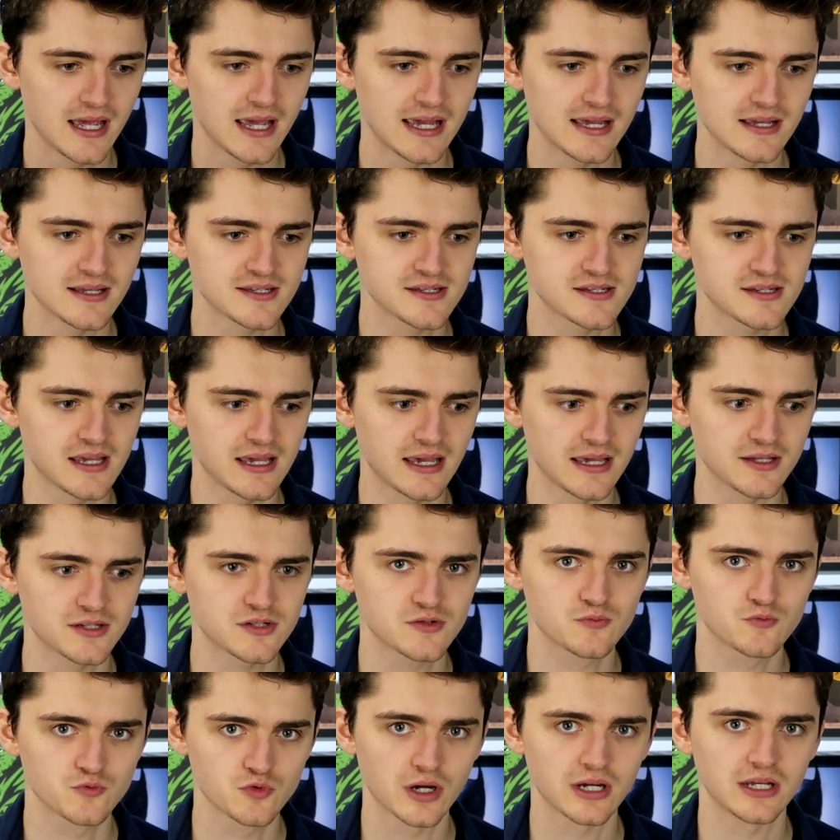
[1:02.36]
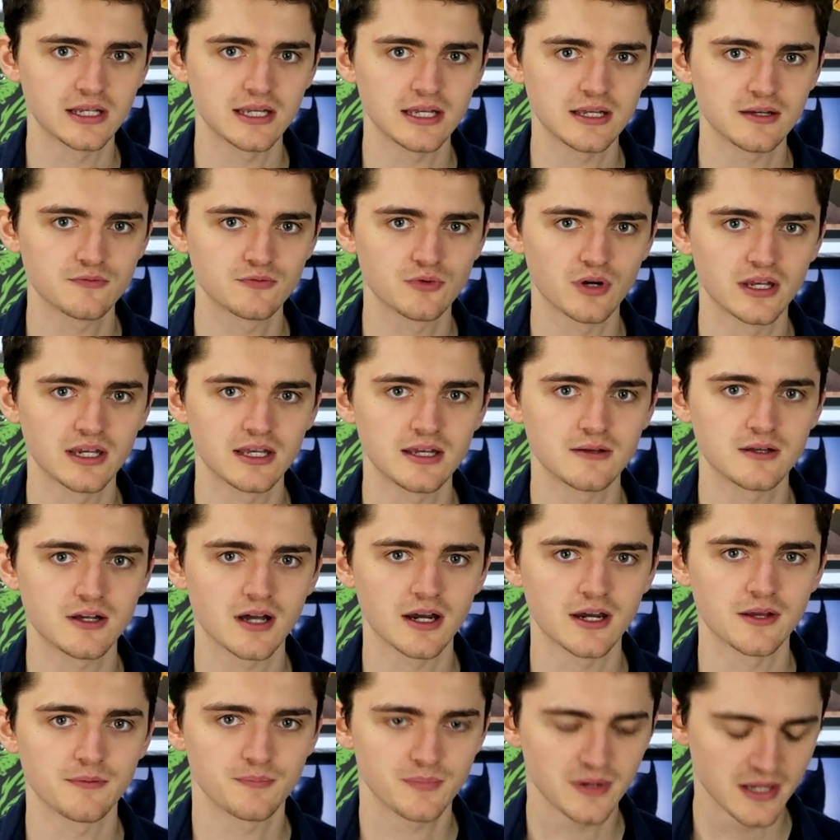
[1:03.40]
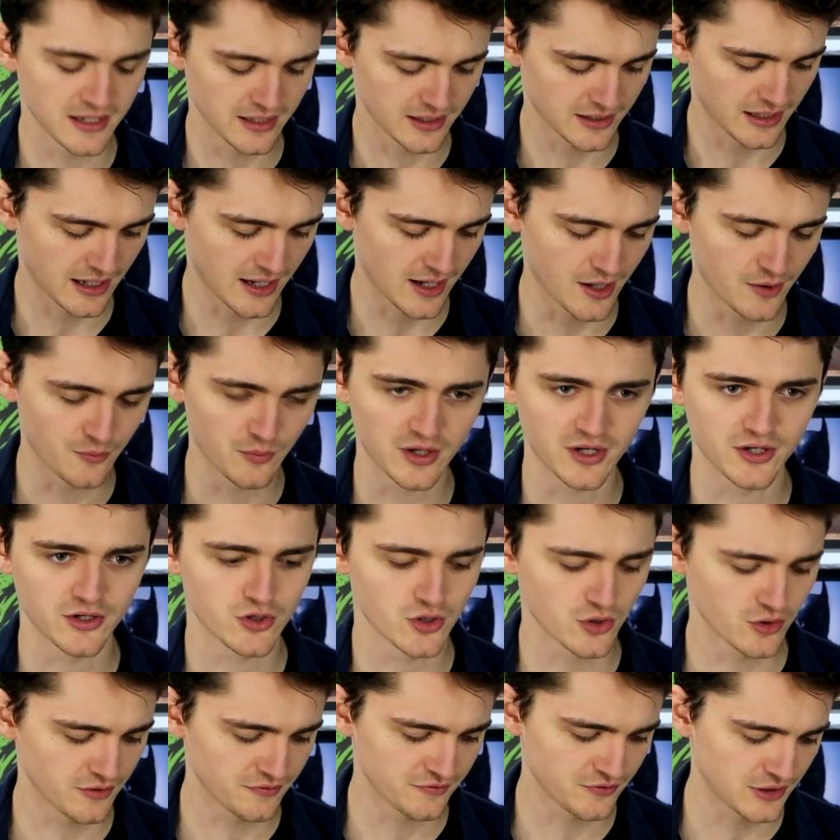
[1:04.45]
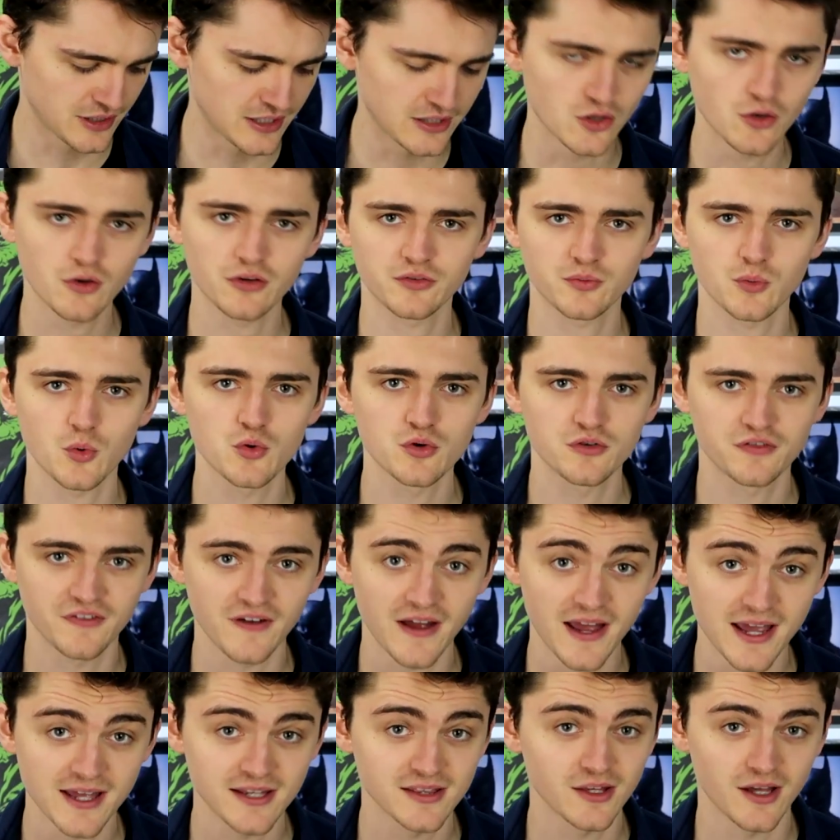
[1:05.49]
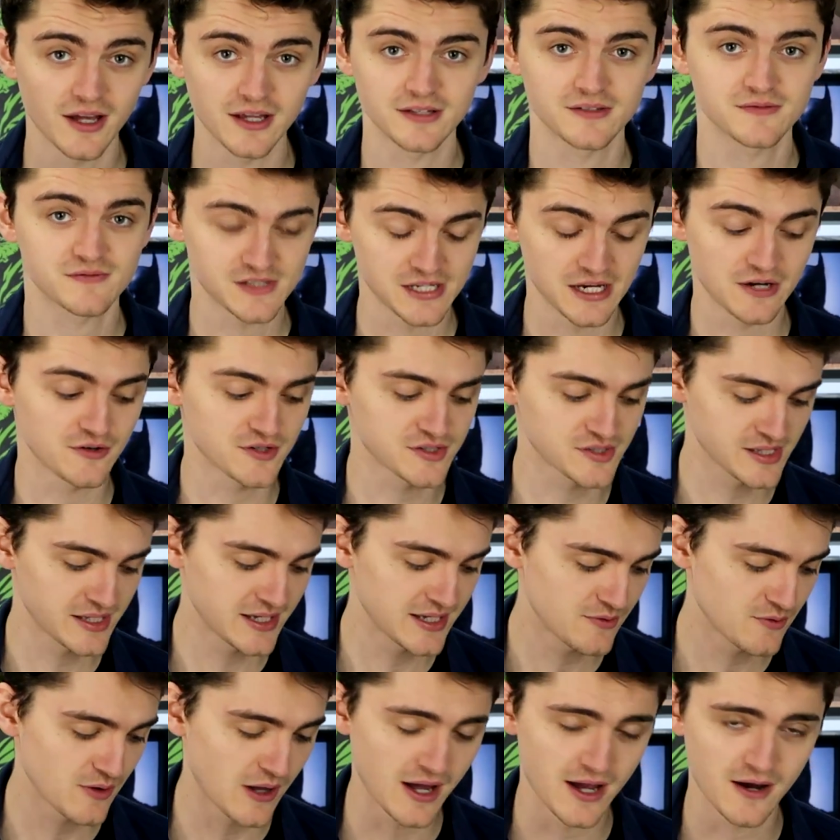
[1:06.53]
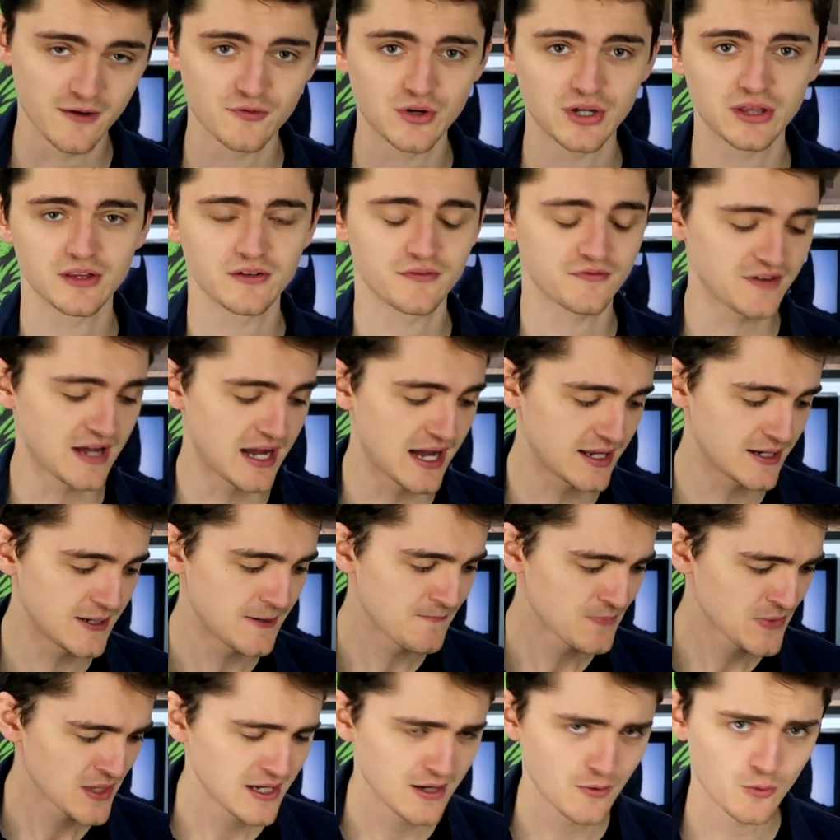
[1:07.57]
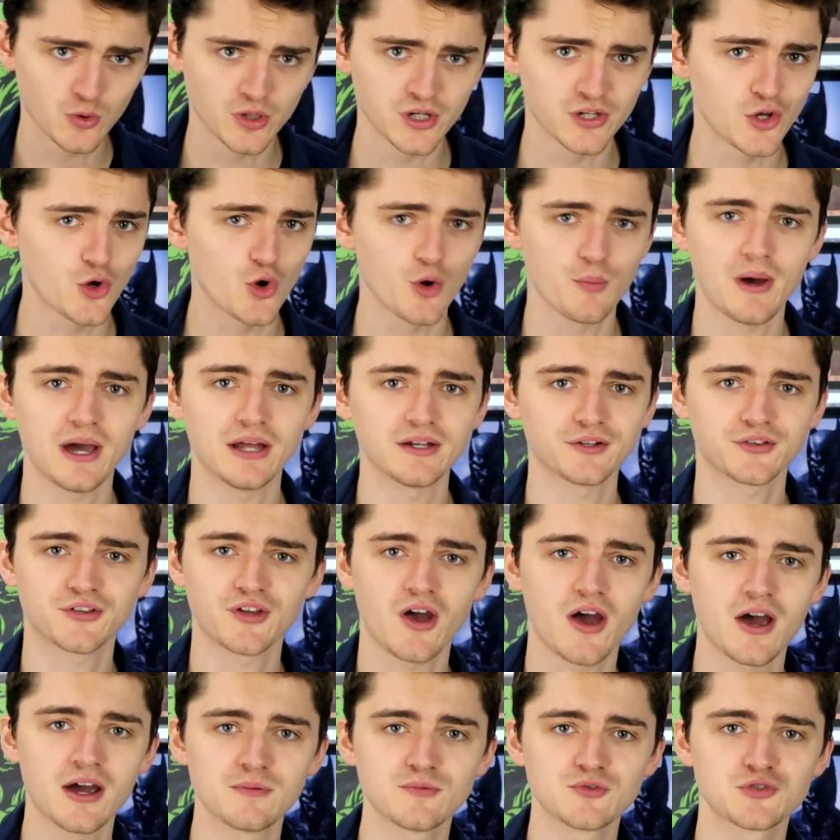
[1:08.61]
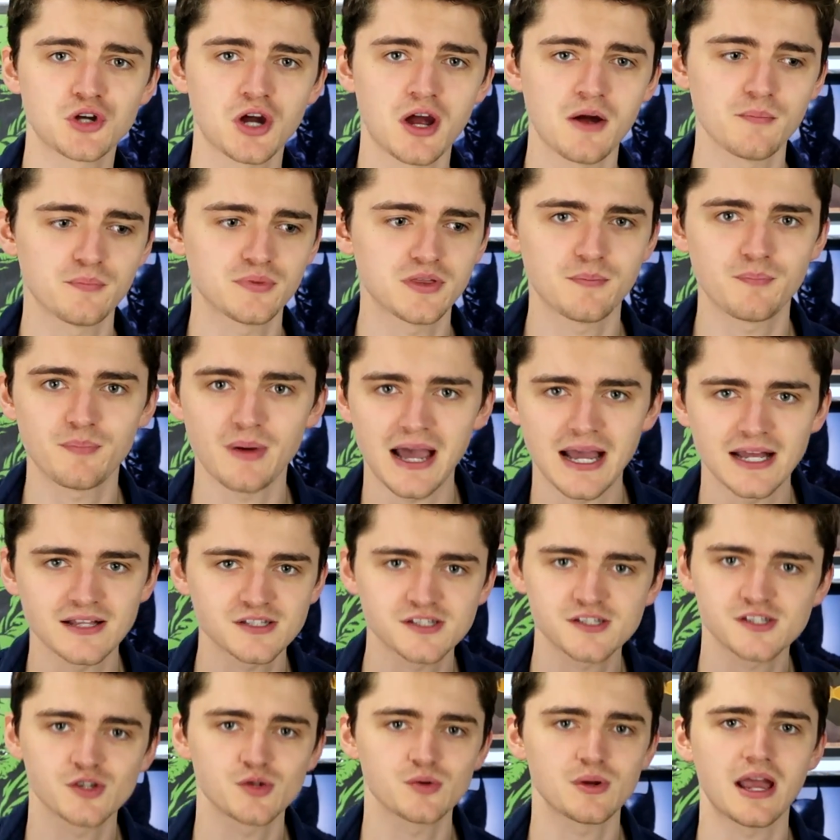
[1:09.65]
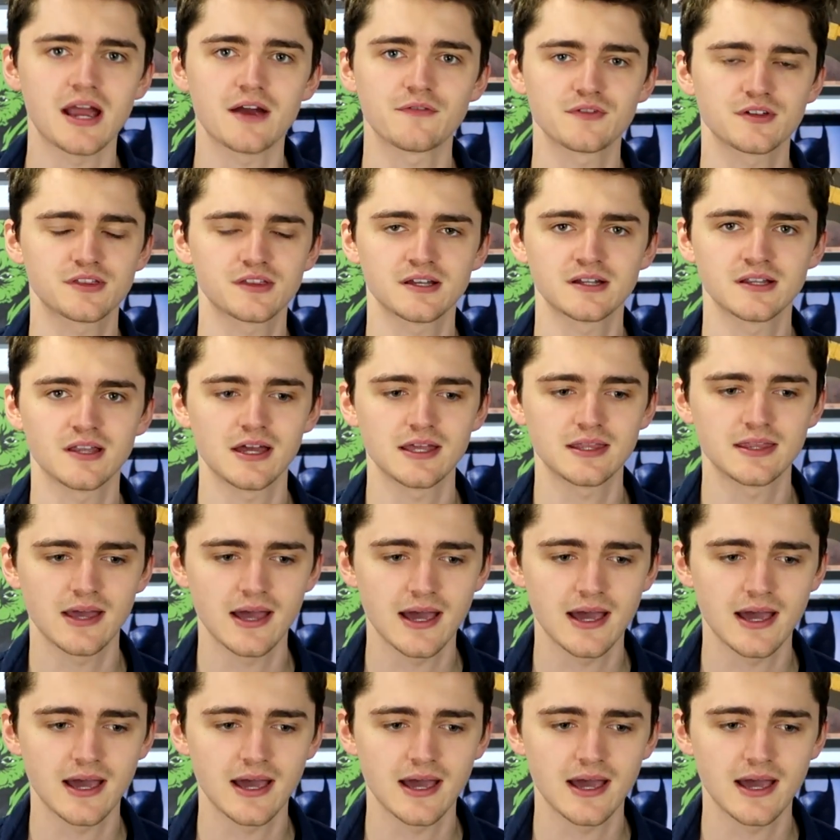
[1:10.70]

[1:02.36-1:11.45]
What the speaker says: is really, really kind of big. Whether you're a freaking Oswald fan, like, seriously, Riddler fan, want to know about the time jump, the Batsuit, everything like